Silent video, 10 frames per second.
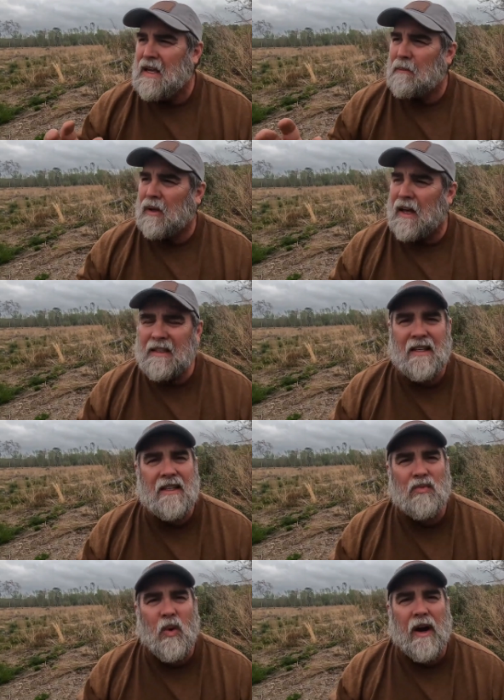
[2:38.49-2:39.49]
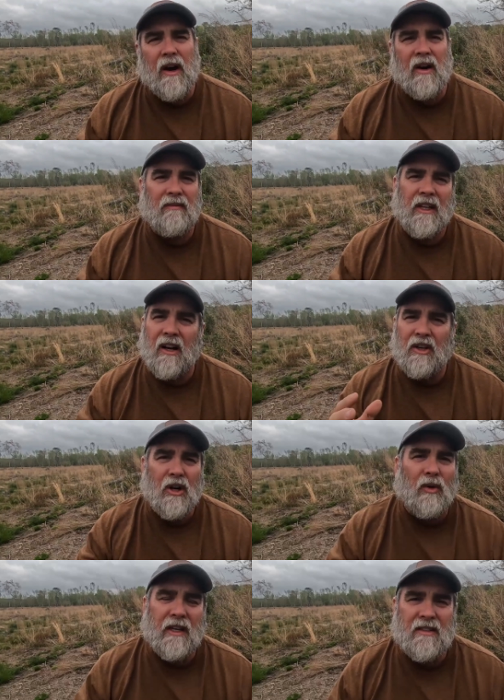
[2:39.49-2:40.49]
places where, you know, you
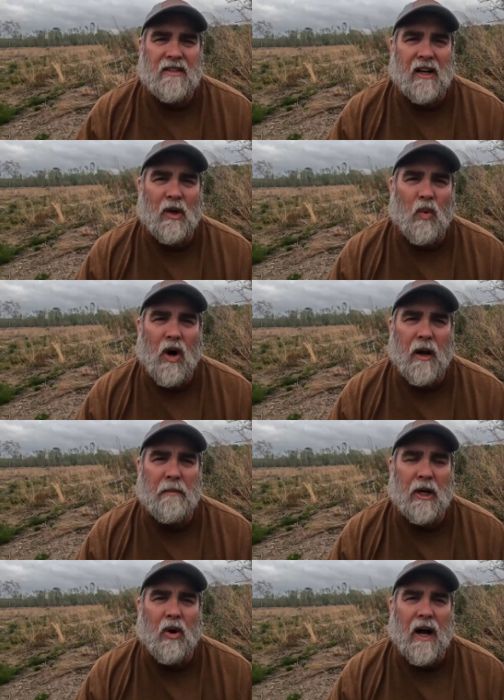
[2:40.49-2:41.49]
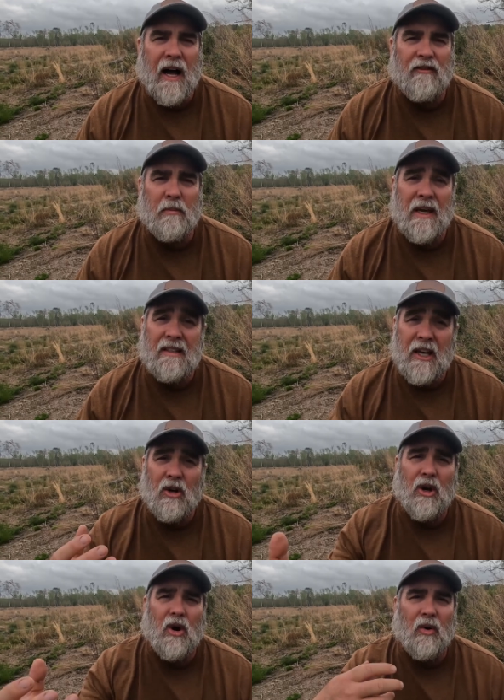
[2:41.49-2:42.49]
don't necessarily want a big old hive of bees. He'll
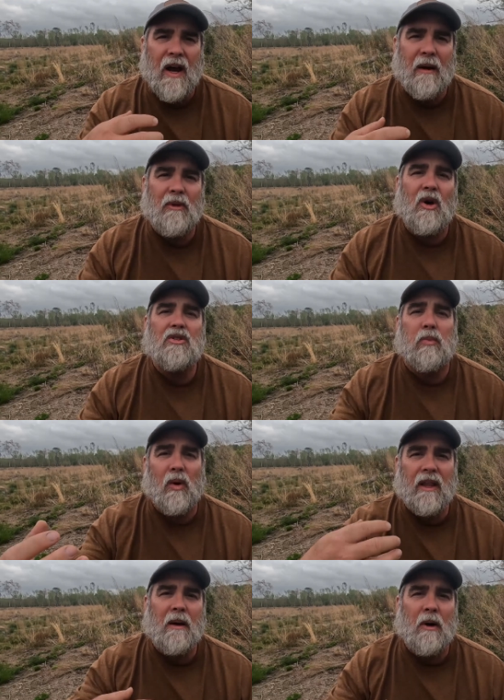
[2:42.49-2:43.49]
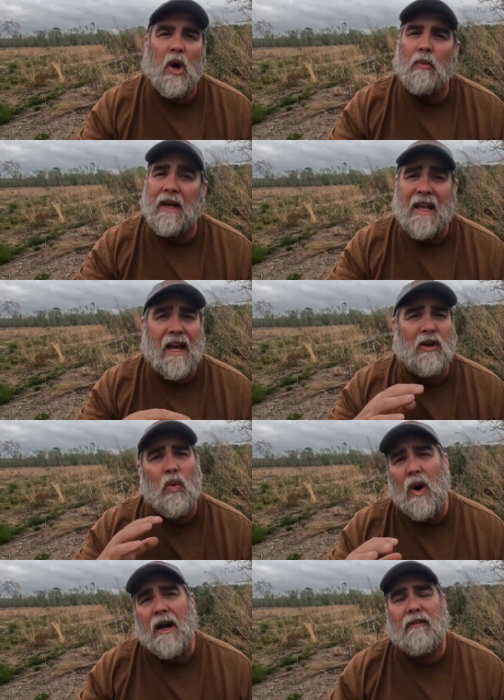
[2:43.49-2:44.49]
go and grab those, bring them home. And he had
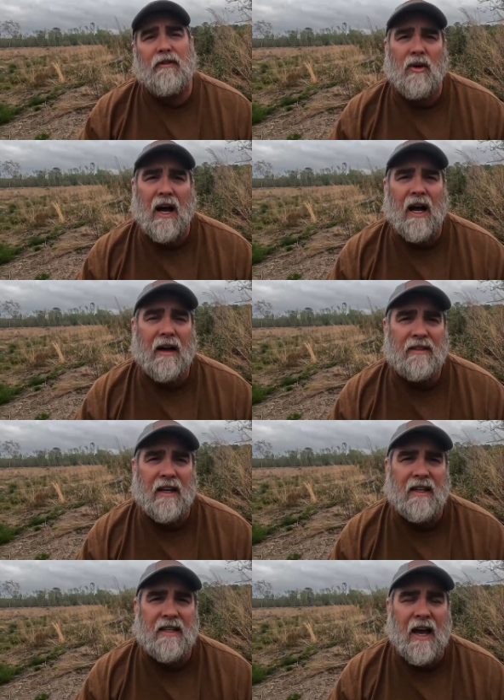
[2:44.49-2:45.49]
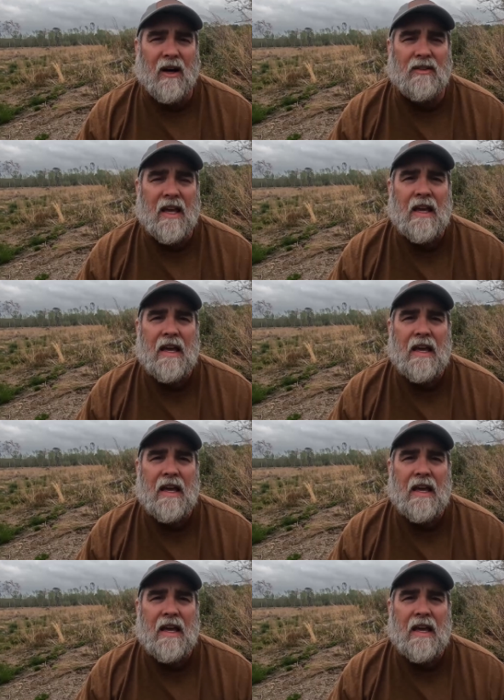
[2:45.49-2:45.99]
quite a few hives at his house.